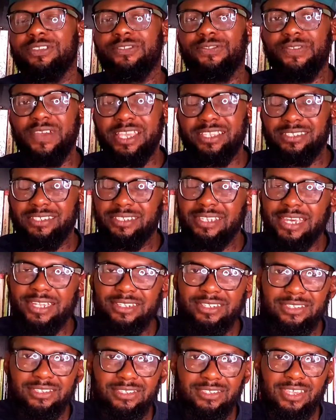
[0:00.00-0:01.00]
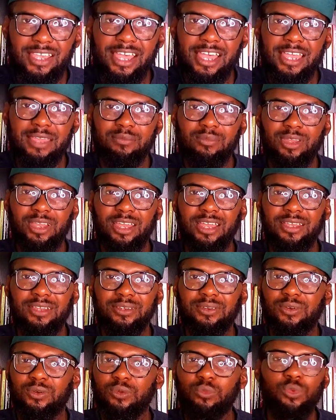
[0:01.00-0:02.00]
is facing at this time.
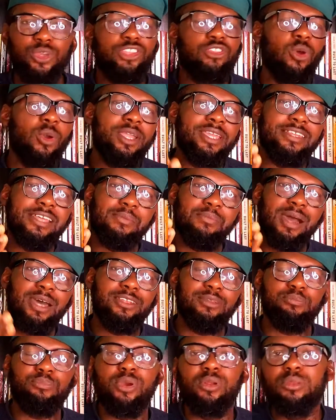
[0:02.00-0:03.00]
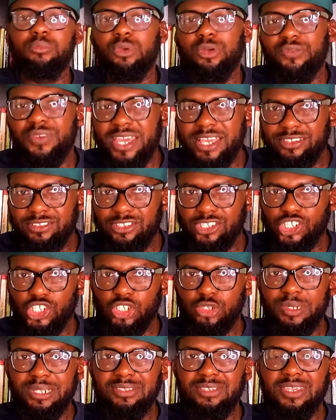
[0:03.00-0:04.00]
We're talking about the problem of
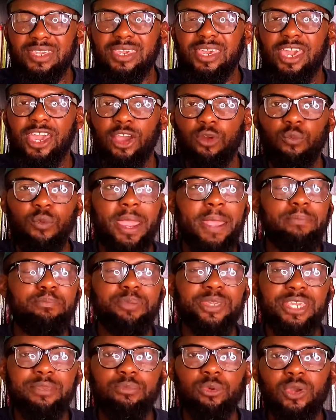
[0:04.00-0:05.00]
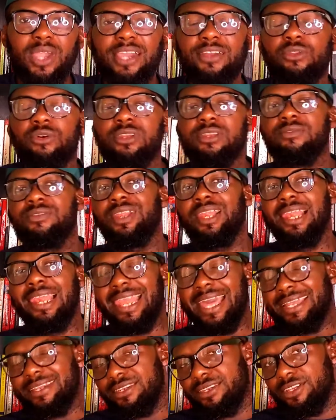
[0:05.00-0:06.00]
insecurity, where people cannot even
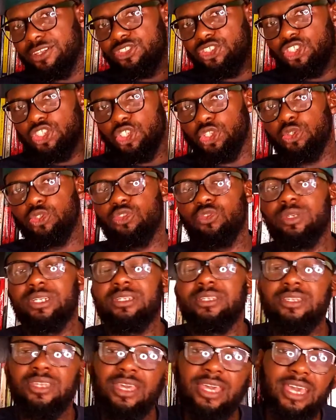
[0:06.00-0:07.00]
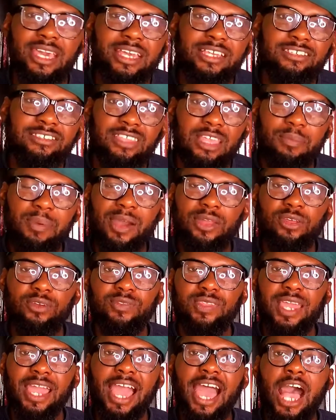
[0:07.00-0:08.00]
let their children step out of
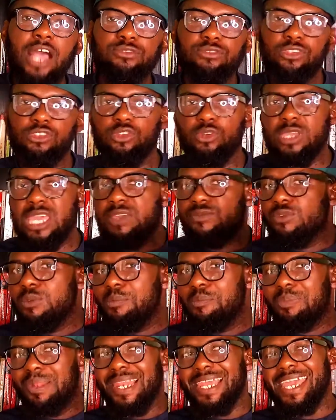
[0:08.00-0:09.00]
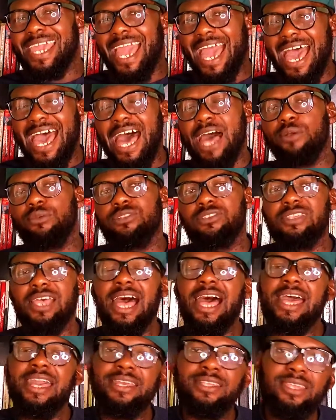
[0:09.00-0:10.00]
their houses to even play
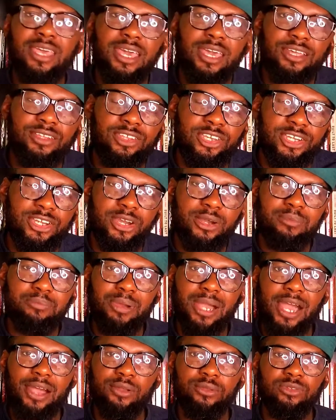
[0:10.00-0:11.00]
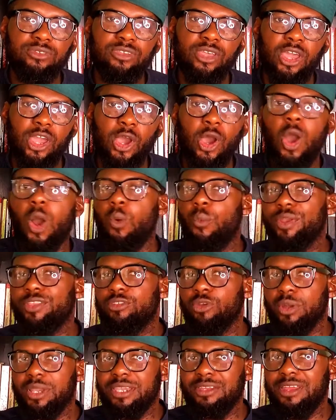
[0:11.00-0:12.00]
outside their compounds. Or we're
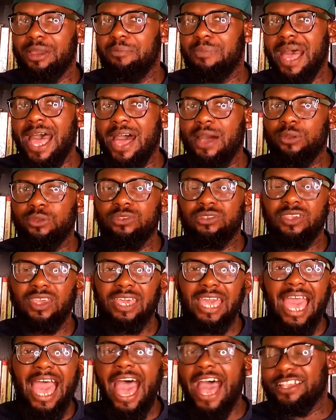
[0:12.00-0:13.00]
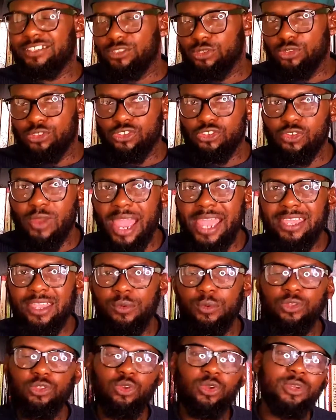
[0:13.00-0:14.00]
talking about as to strike? Are
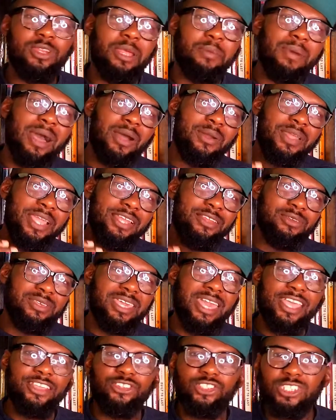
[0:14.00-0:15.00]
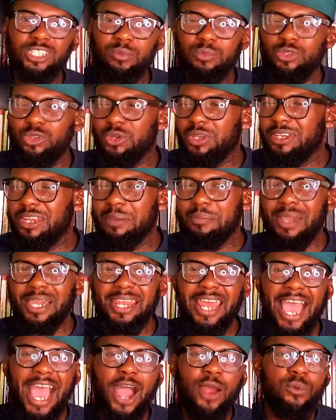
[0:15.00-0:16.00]
we talking about education? Are we talking about
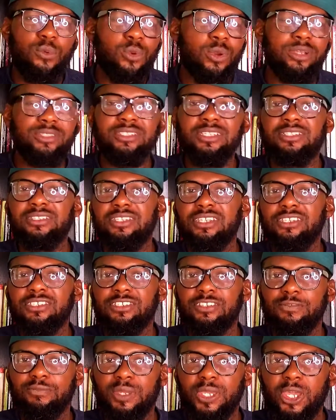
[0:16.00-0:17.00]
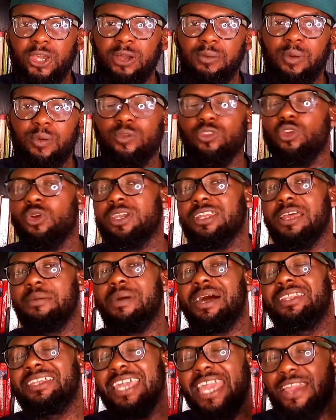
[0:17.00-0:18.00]
how rotten things have become? Are we talking
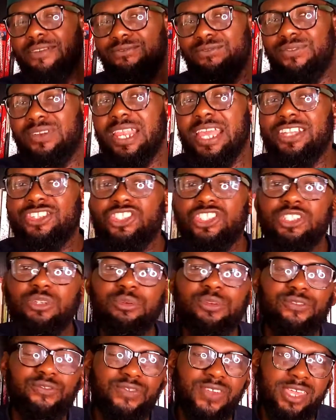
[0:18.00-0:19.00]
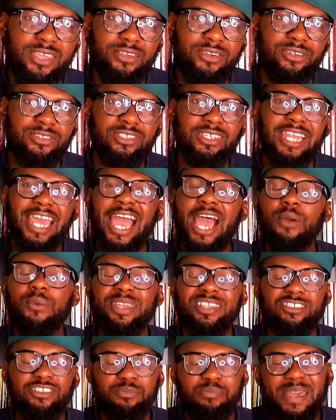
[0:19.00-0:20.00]
about the inflationary figures and how
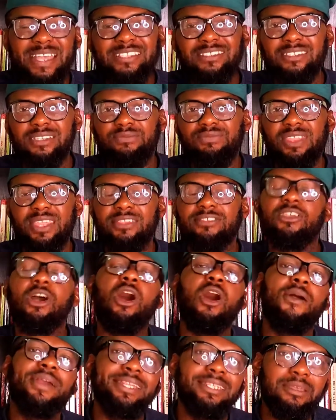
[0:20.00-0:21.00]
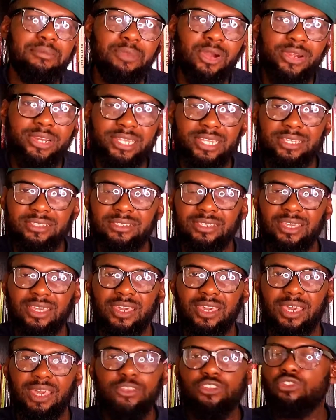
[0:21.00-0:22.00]
expensive things are in the market?
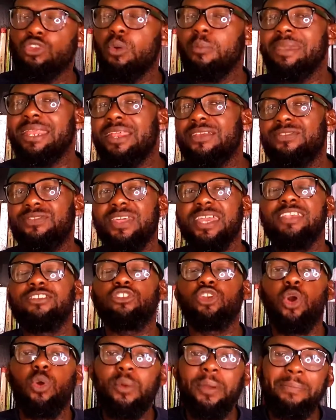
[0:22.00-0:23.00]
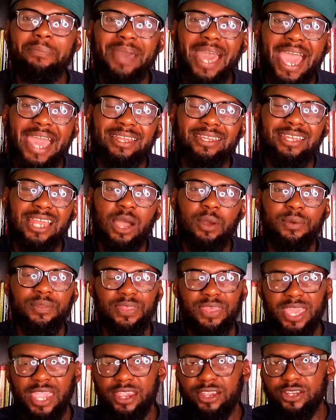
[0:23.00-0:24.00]
So many things going bad in our
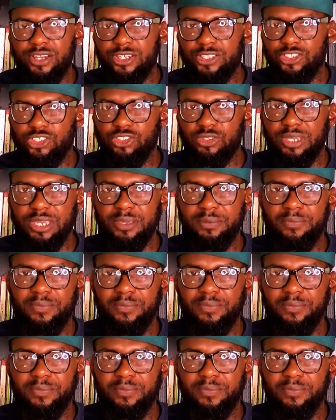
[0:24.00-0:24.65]
dear country.